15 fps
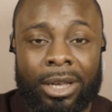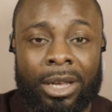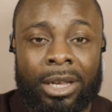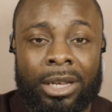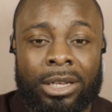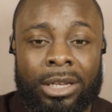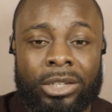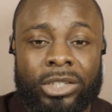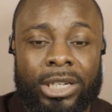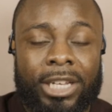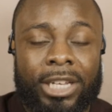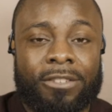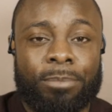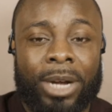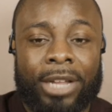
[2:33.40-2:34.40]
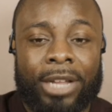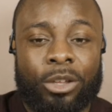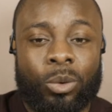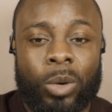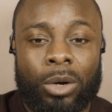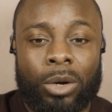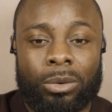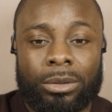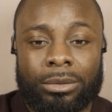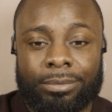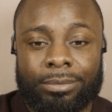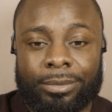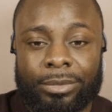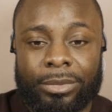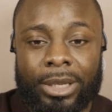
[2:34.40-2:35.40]
She lives by the quote,
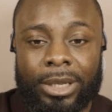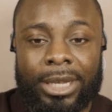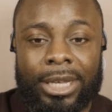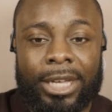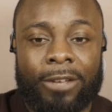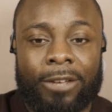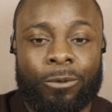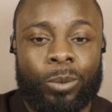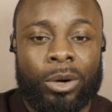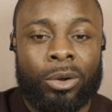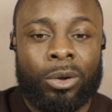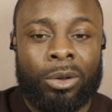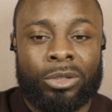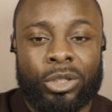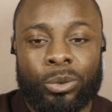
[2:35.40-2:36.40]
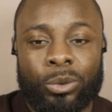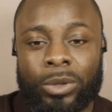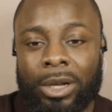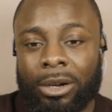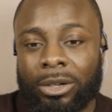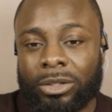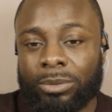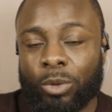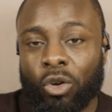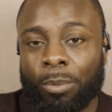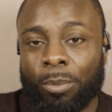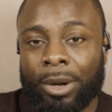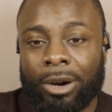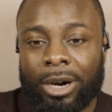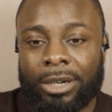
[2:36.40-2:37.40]
"If we're all doing our small
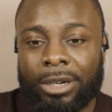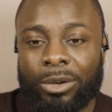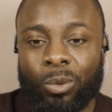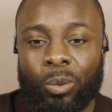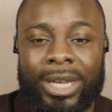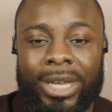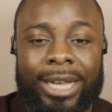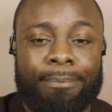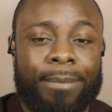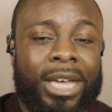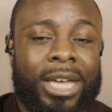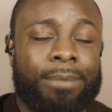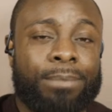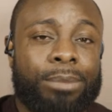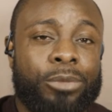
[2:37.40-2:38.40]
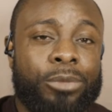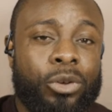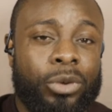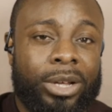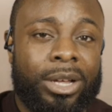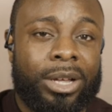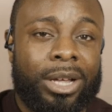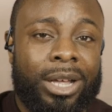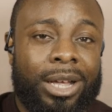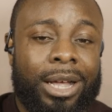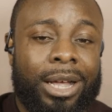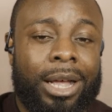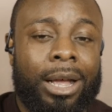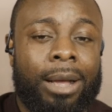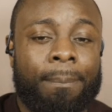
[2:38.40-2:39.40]
part, we can make Bermuda
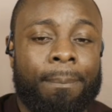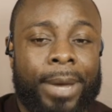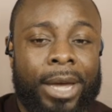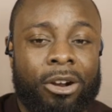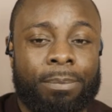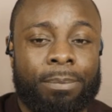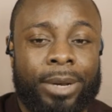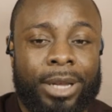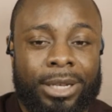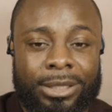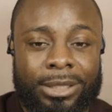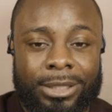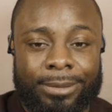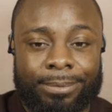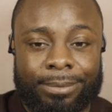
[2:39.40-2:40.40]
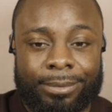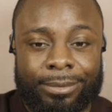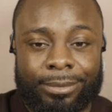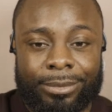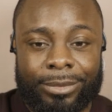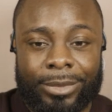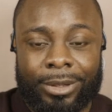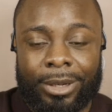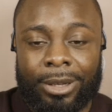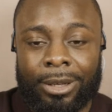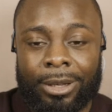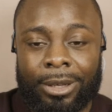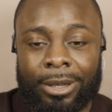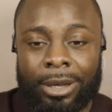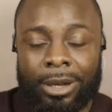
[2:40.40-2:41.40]
a better place."
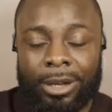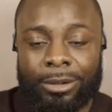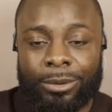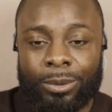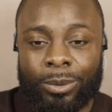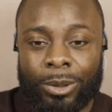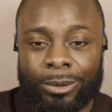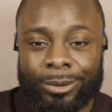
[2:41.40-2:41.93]
End quote.